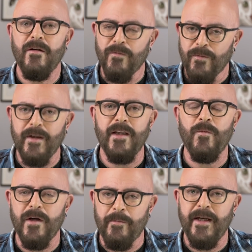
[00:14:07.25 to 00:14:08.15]
you really
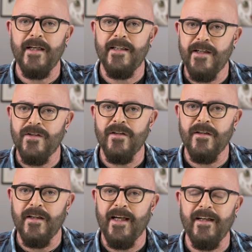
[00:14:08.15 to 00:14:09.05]
want to pay attention
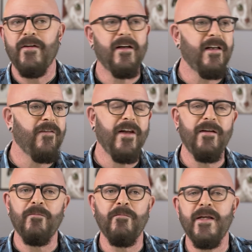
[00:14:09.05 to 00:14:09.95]
to that. If
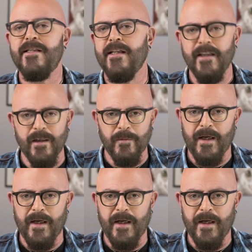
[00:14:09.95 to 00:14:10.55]
they miss the litter